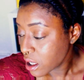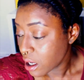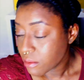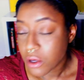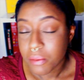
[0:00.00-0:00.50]

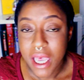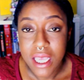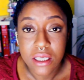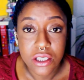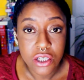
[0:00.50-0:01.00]
I'm not
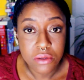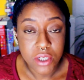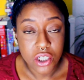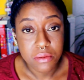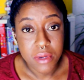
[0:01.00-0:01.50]
paying too
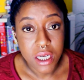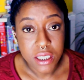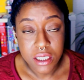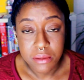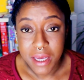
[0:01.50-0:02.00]
much mind
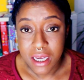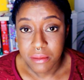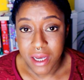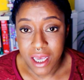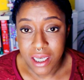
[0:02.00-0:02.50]
at the back of
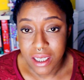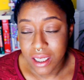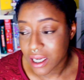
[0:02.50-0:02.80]
my hair,